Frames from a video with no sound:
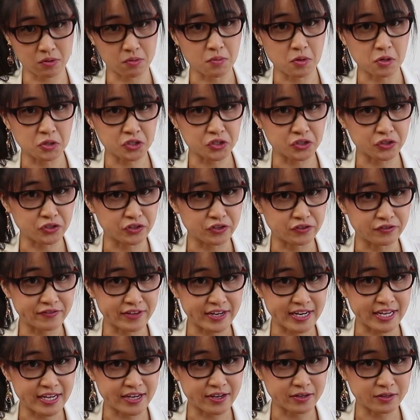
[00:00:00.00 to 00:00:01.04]
promotional
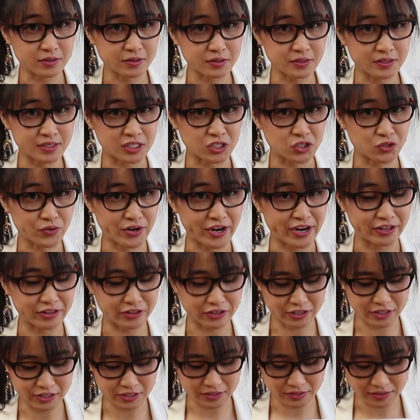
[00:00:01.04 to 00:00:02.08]
videos and
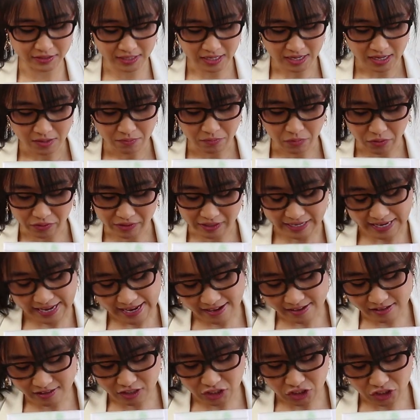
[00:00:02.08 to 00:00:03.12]
trailers, both in
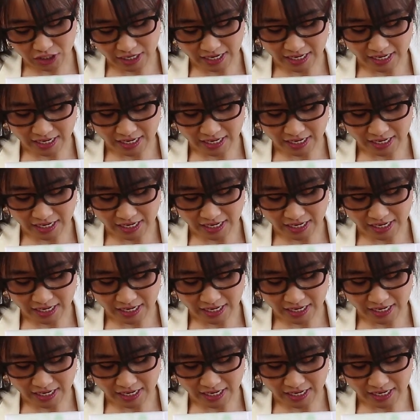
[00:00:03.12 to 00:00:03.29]
English